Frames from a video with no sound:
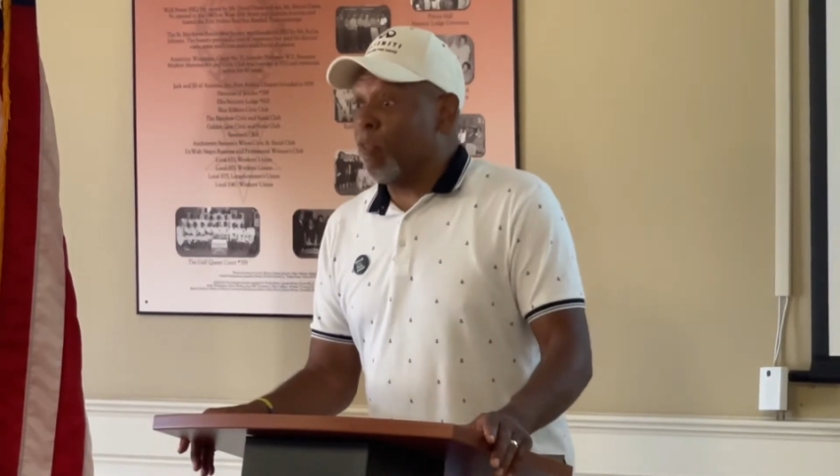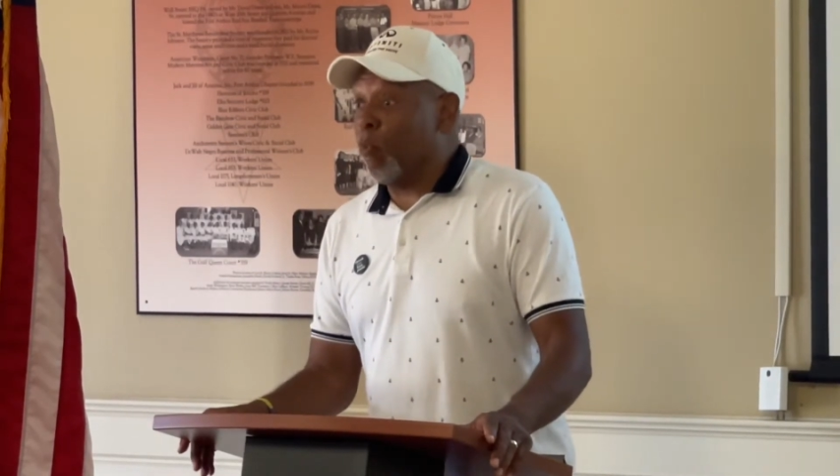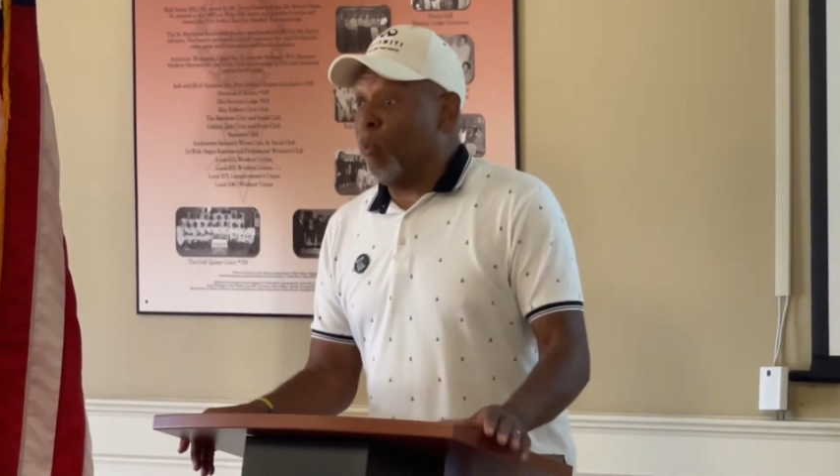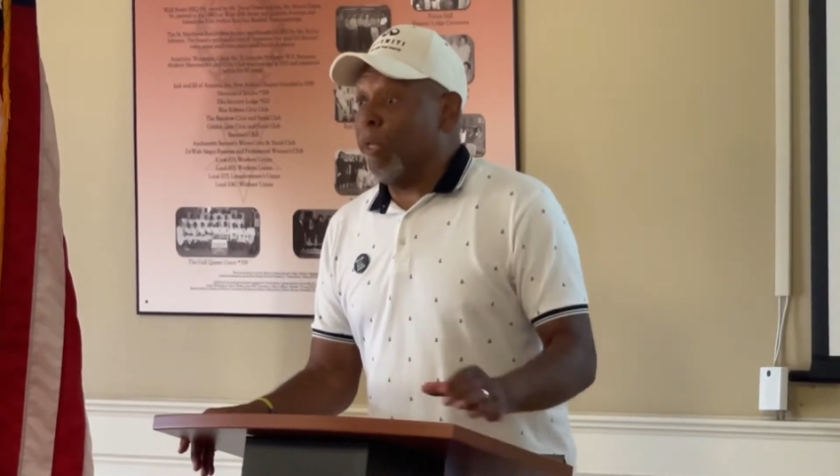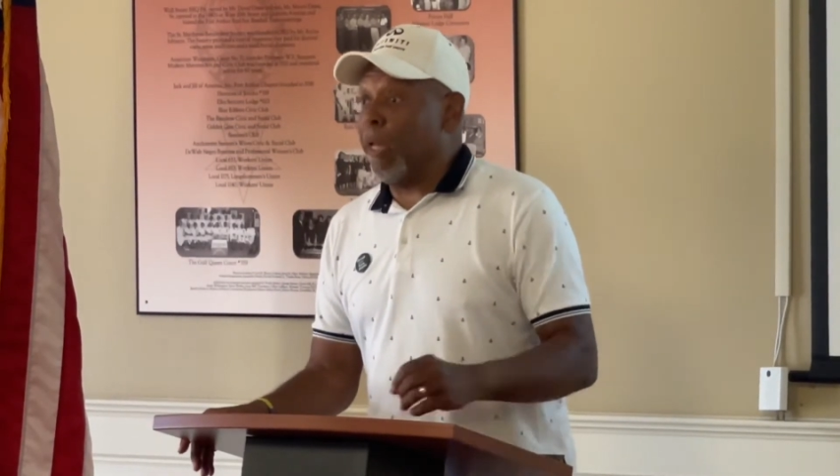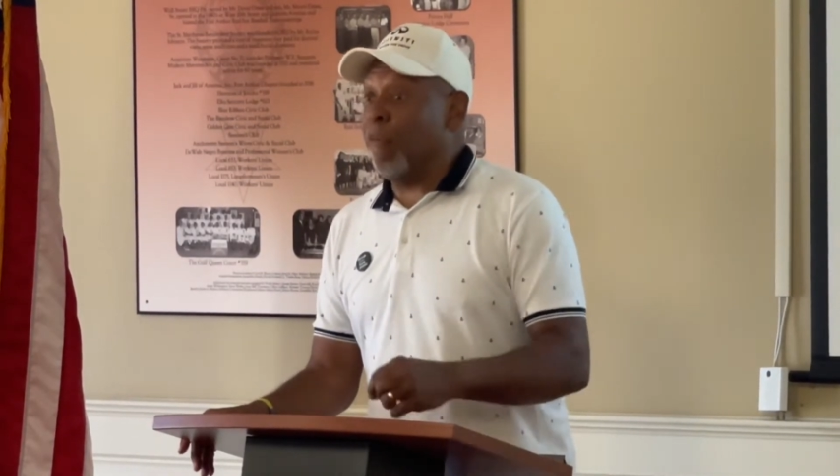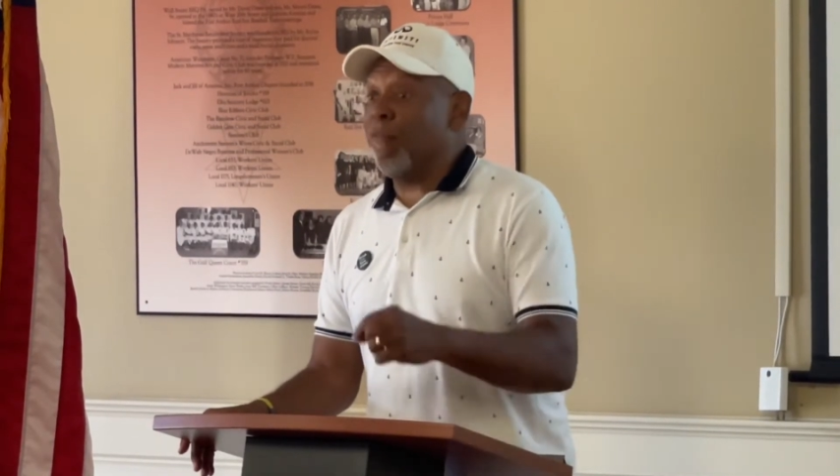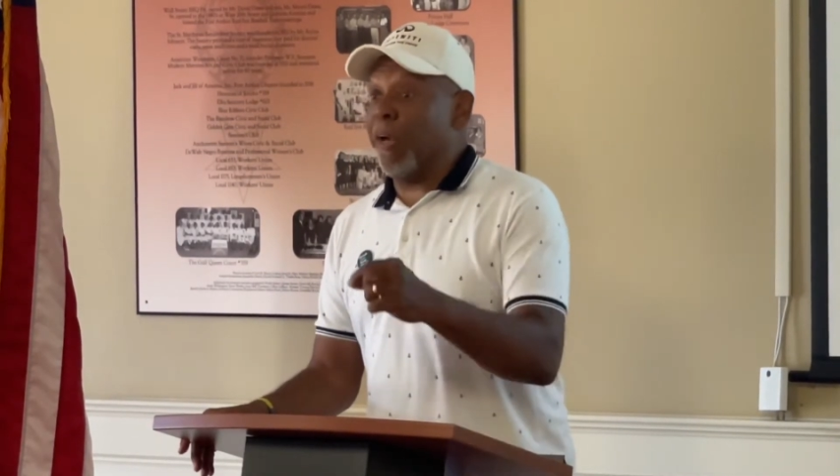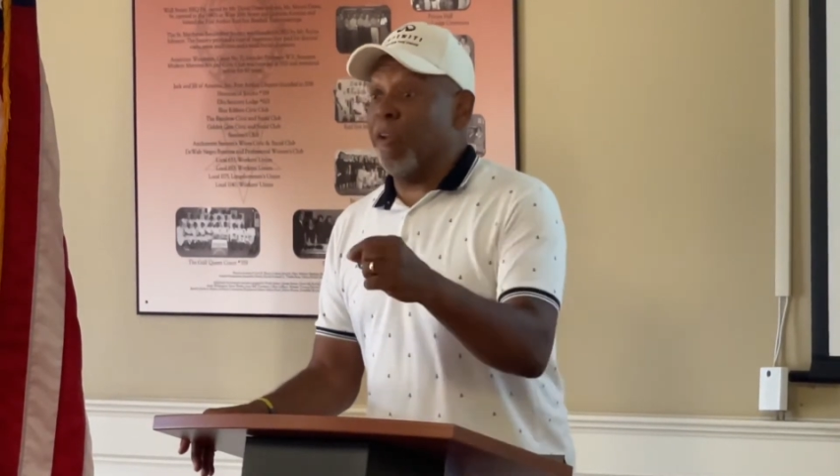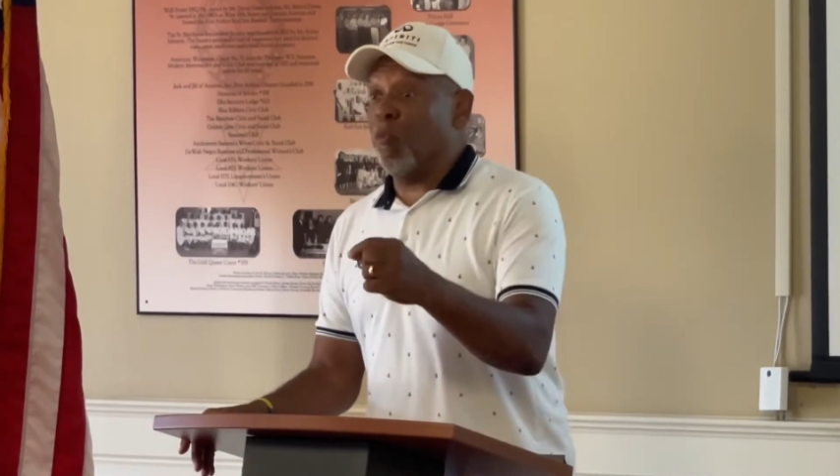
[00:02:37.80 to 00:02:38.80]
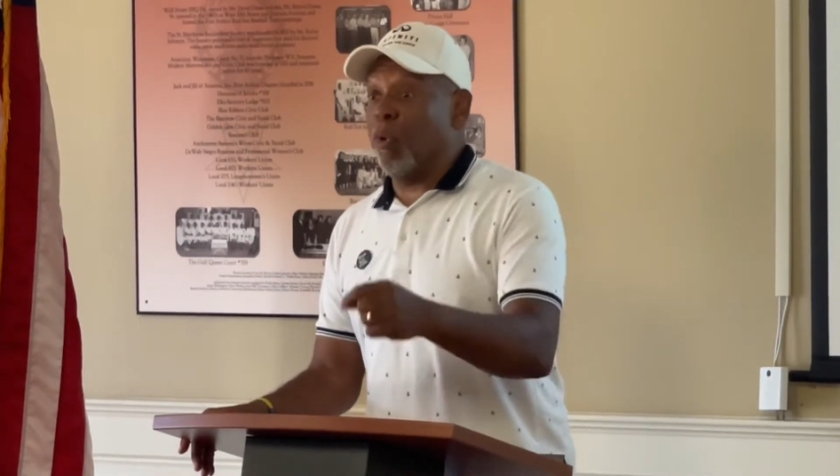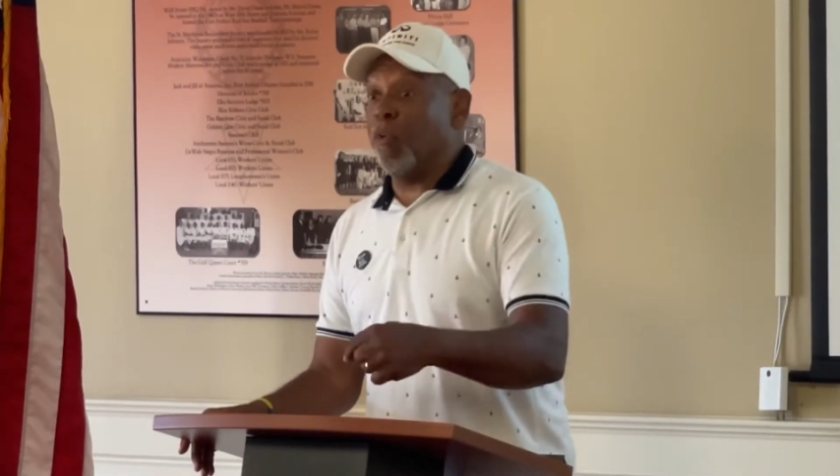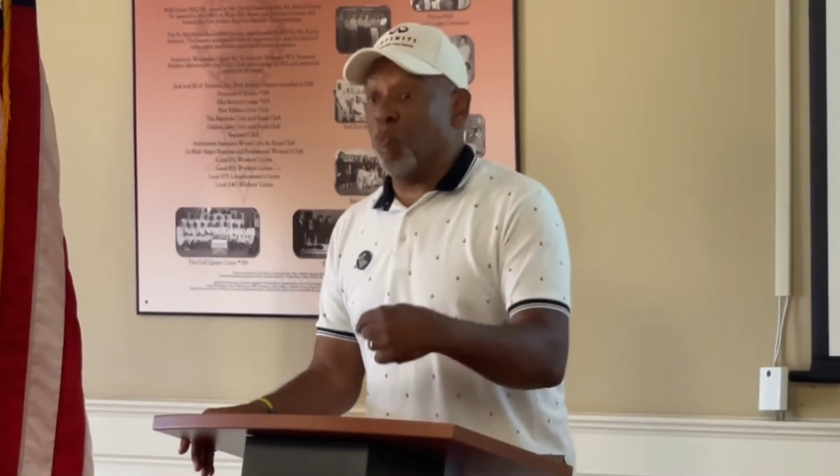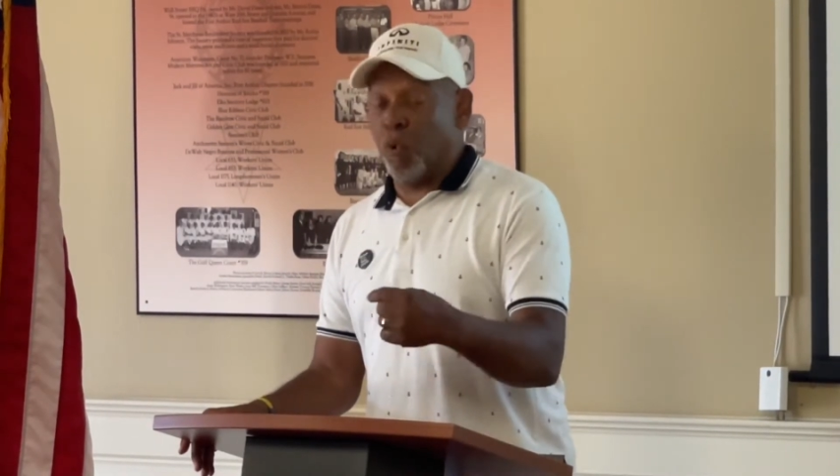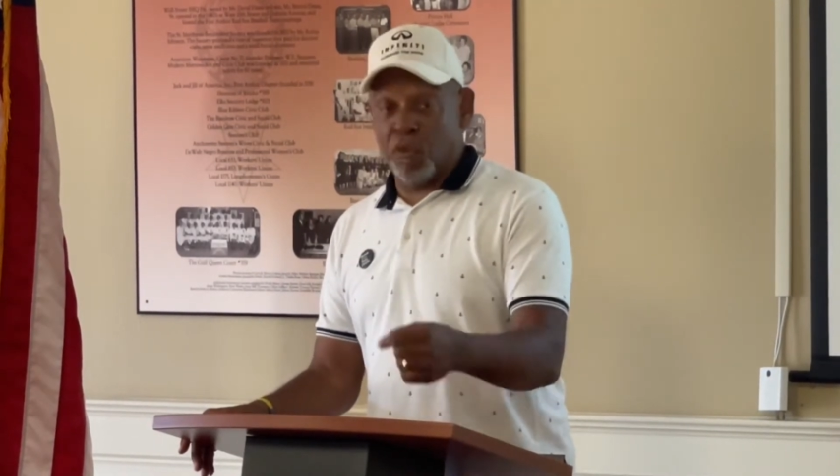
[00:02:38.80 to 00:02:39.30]
We can find a way
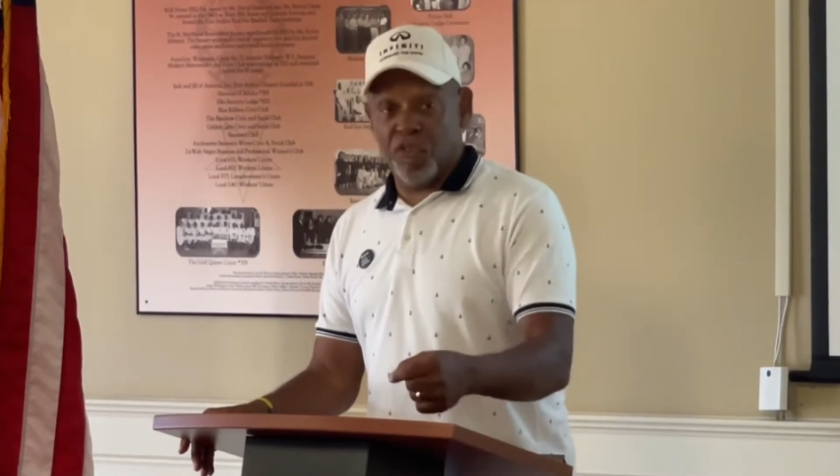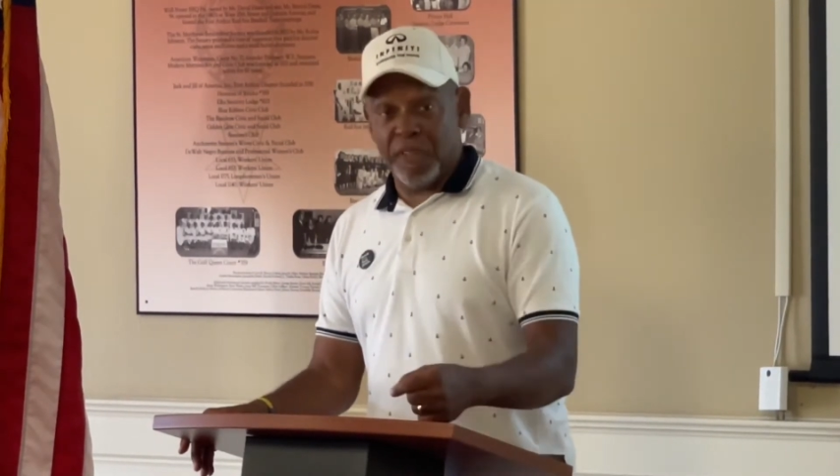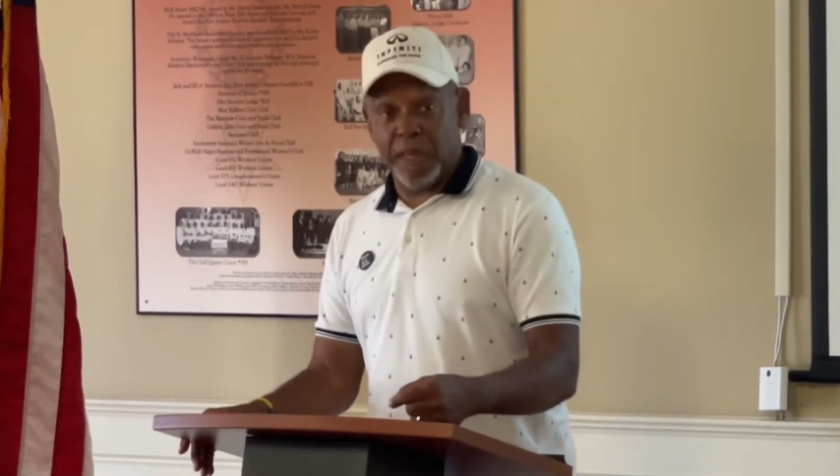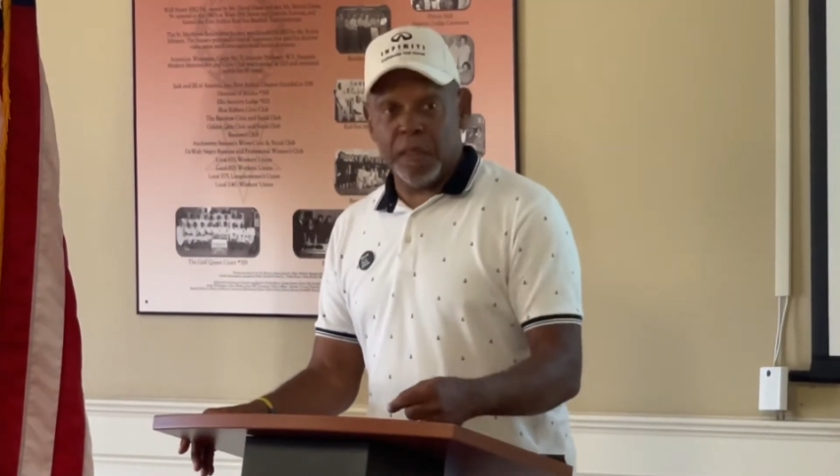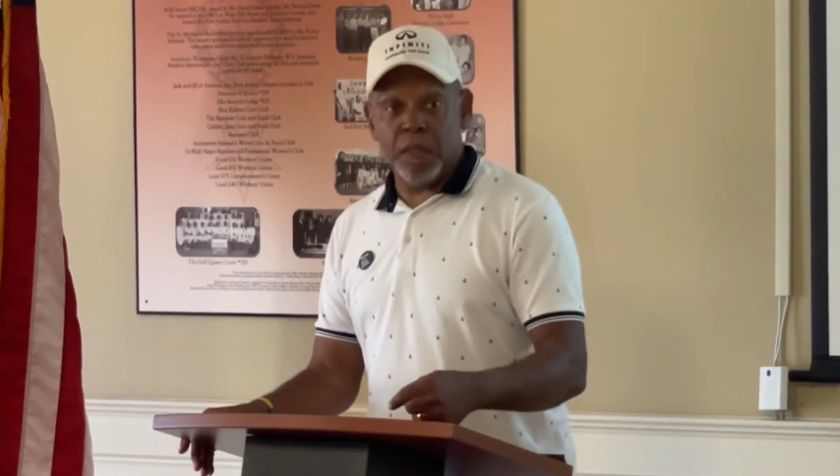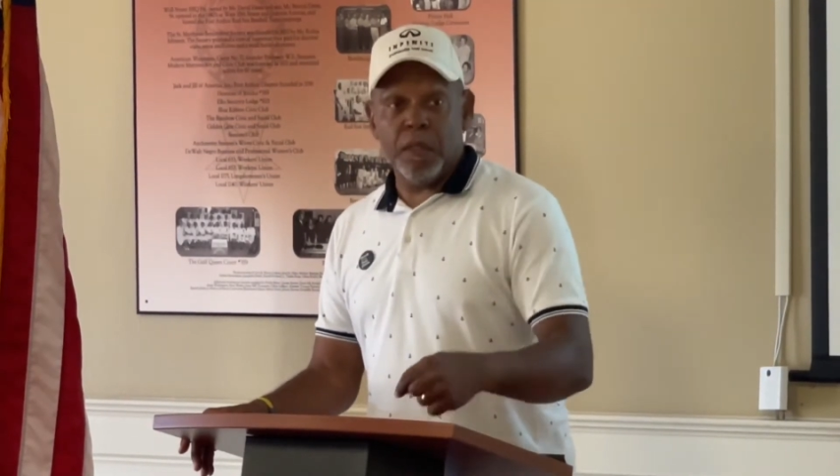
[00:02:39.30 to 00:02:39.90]
to work together,